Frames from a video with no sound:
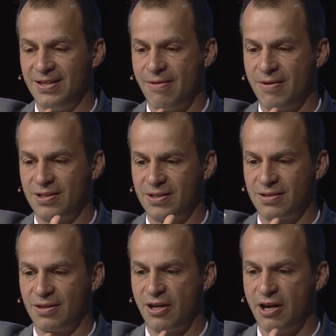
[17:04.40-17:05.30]
there's
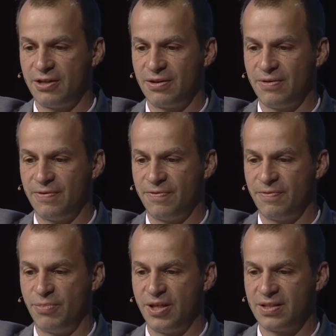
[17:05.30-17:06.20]
a kind of
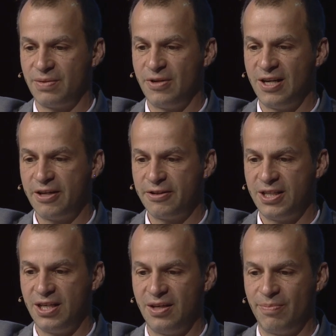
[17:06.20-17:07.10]
big similarity,